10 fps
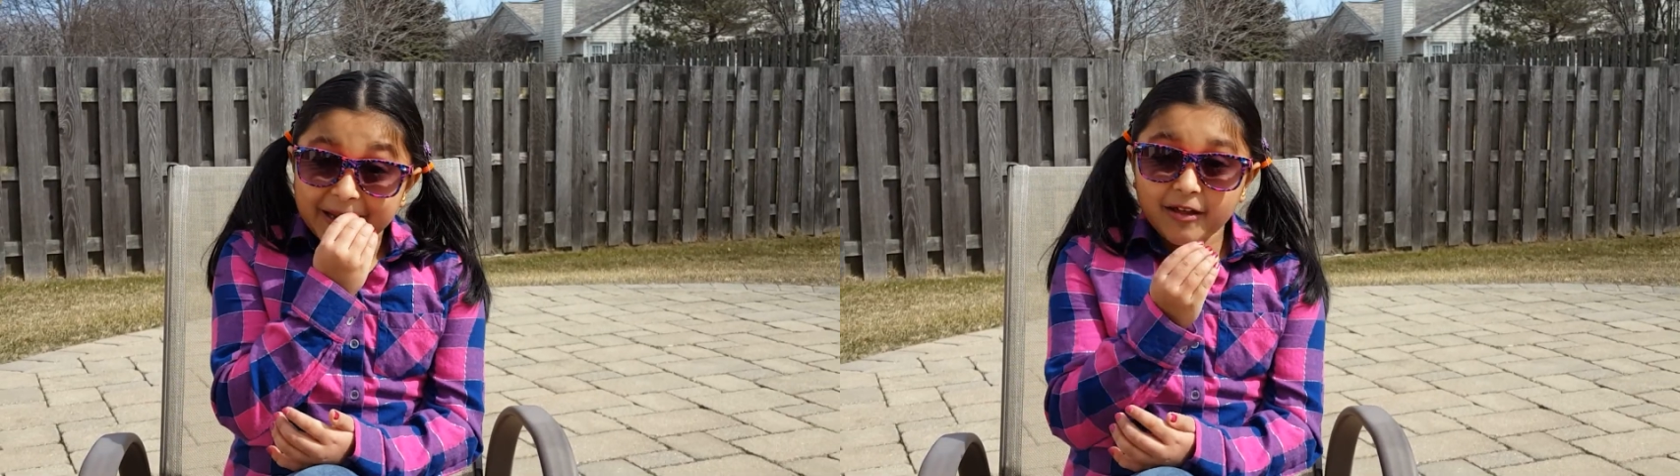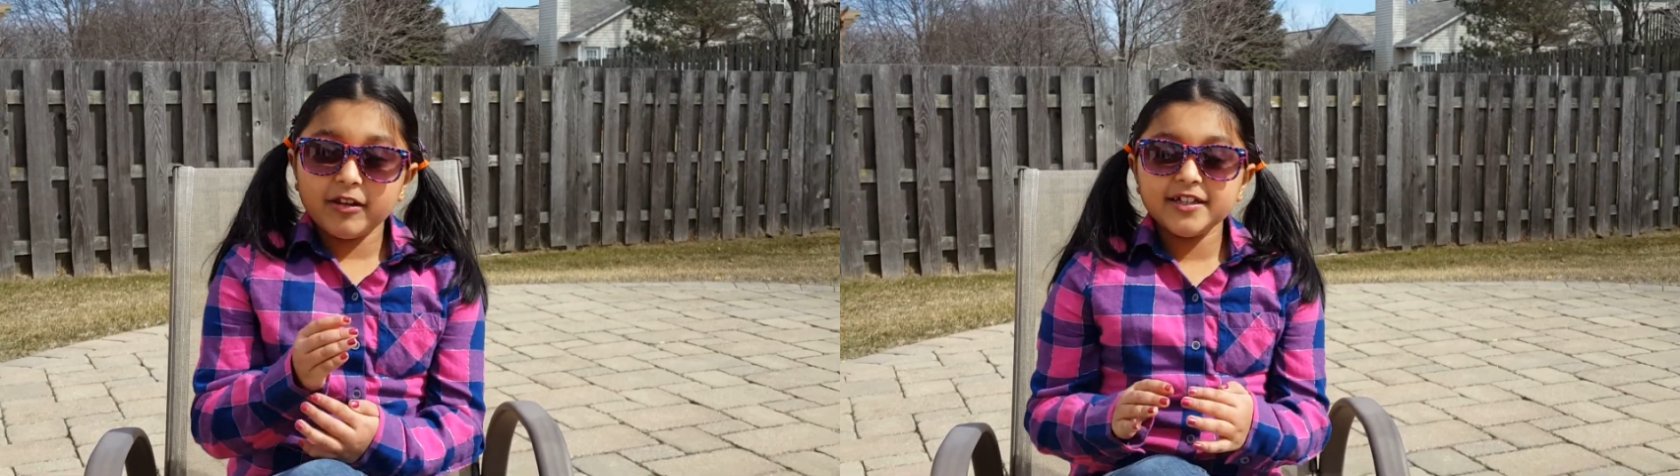
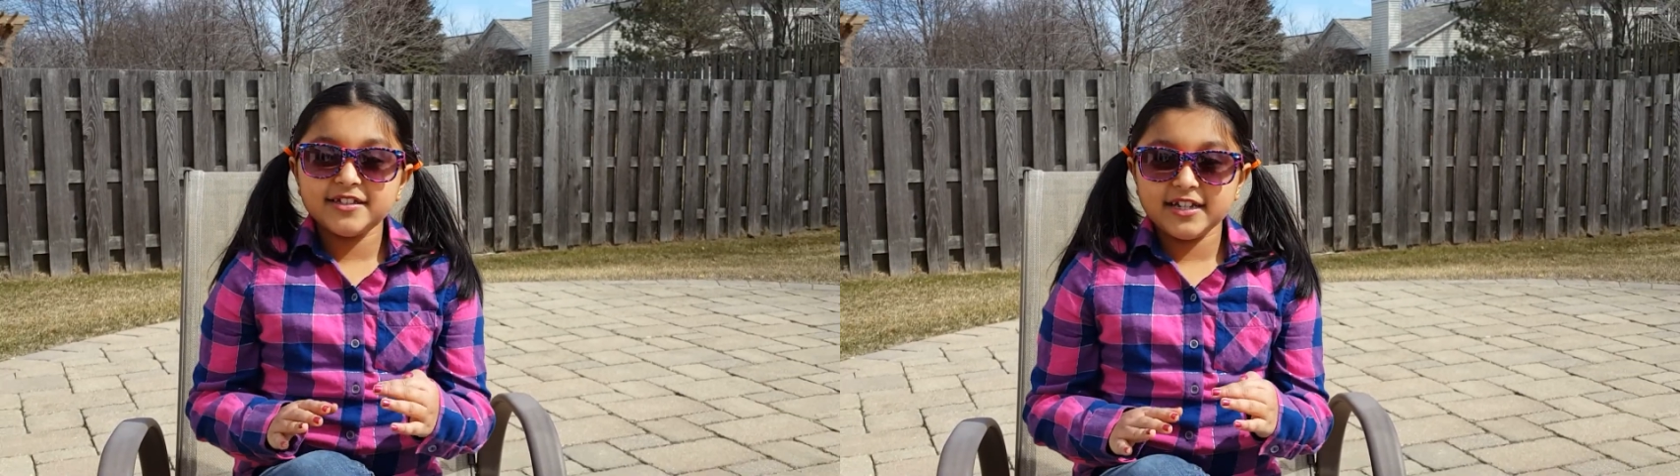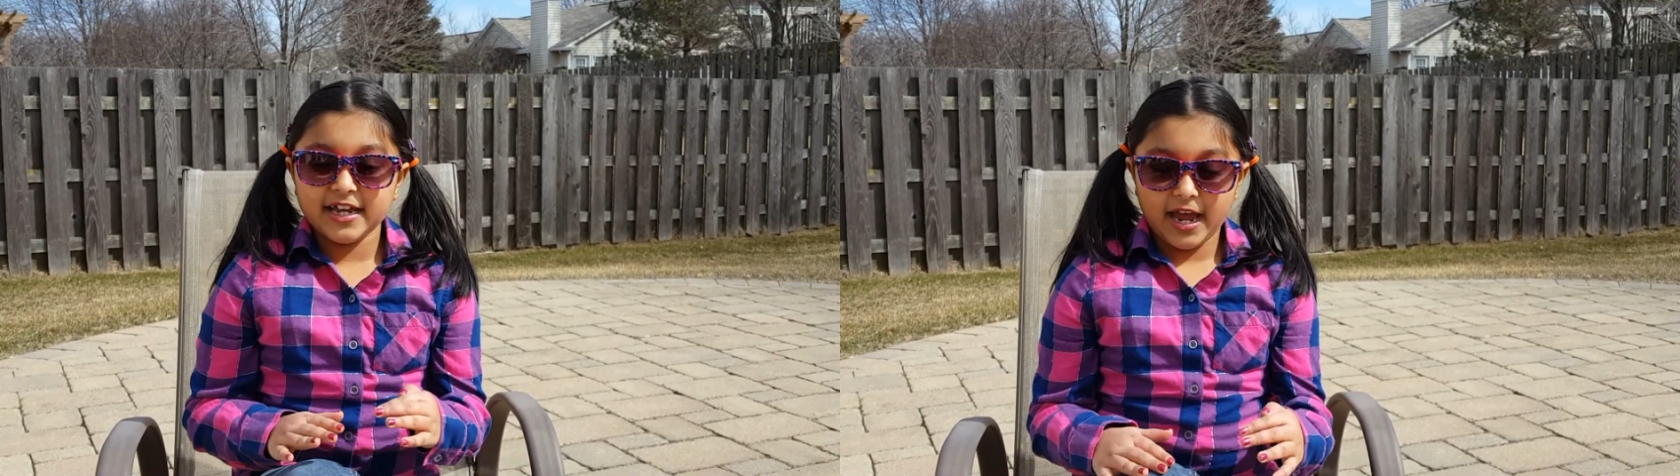Now,
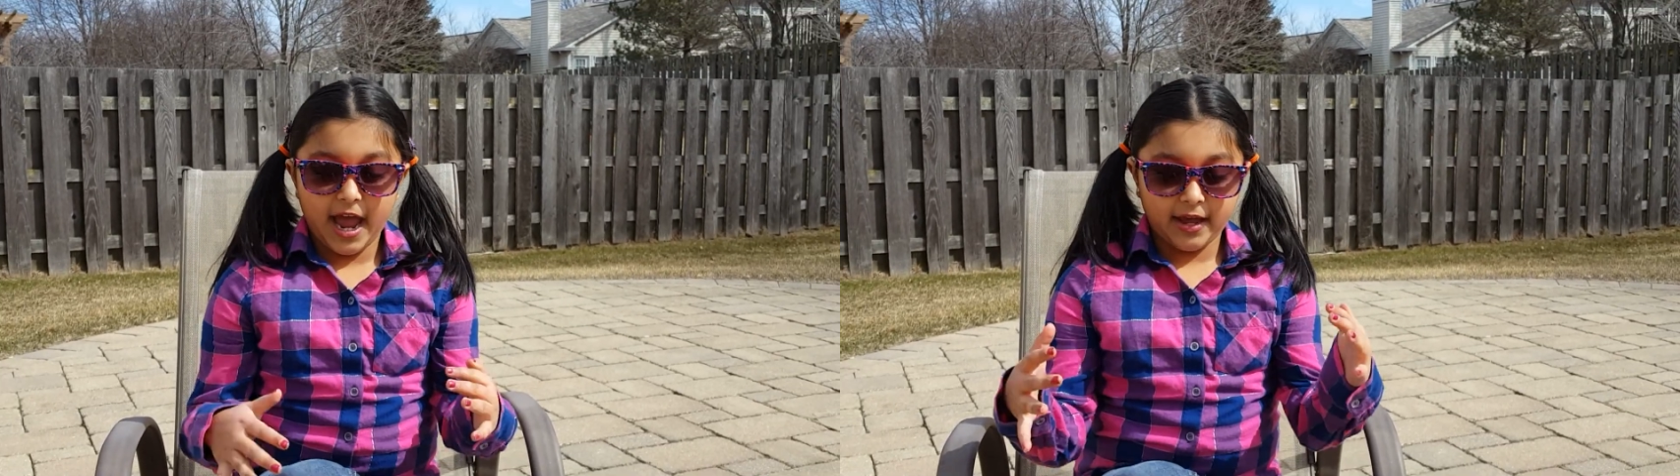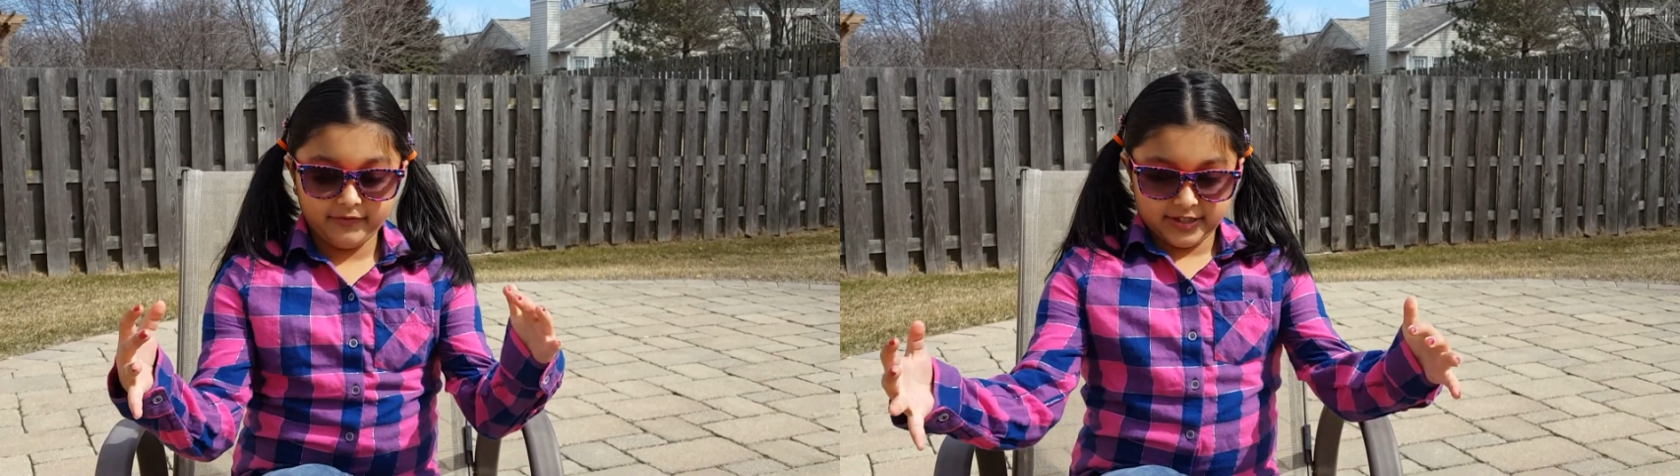let's say
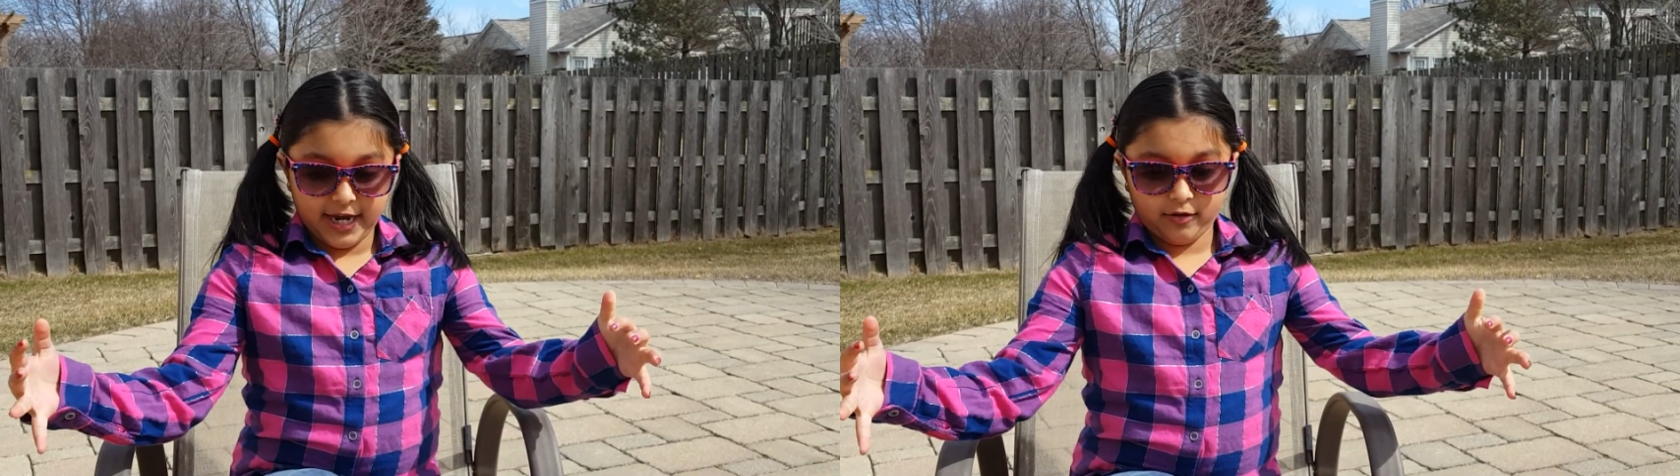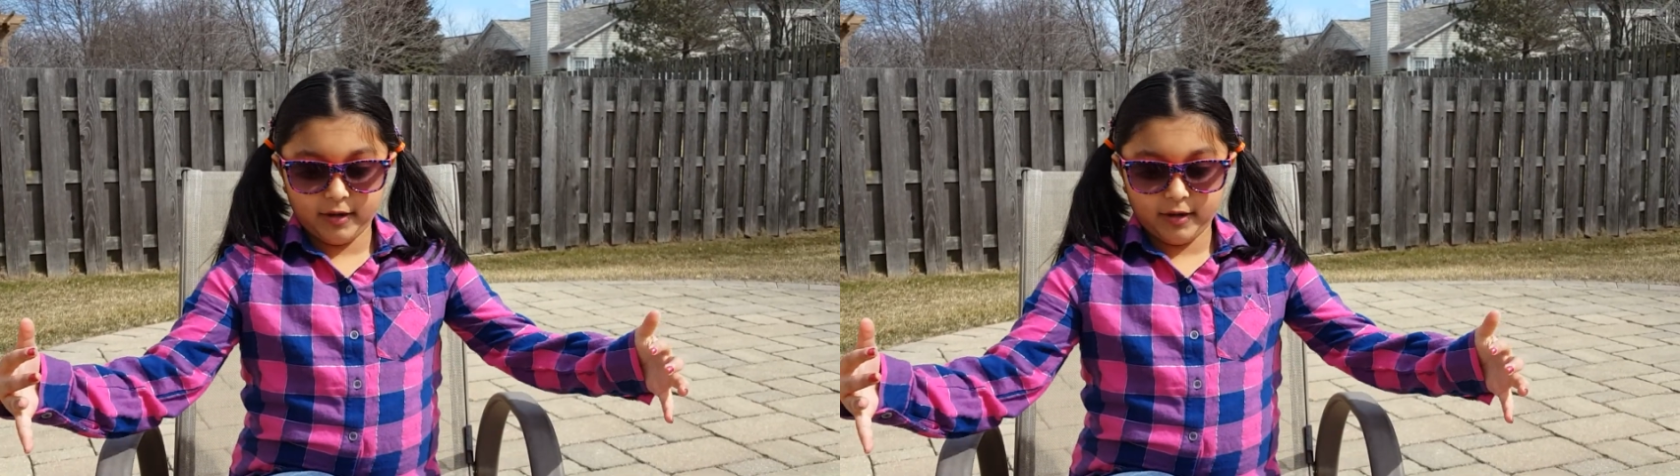I have a tank